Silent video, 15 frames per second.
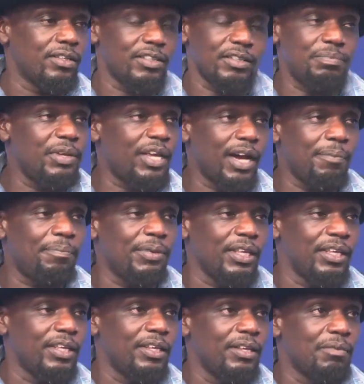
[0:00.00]
Just be happy.
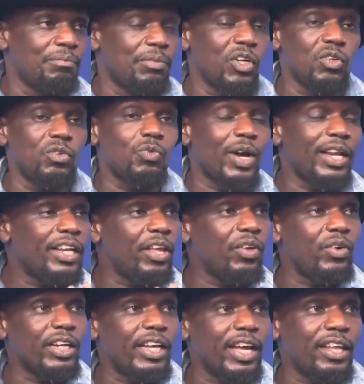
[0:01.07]
Because one day
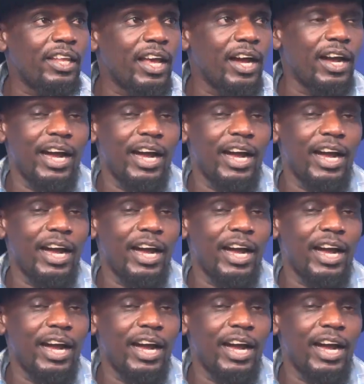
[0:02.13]
you'll get there.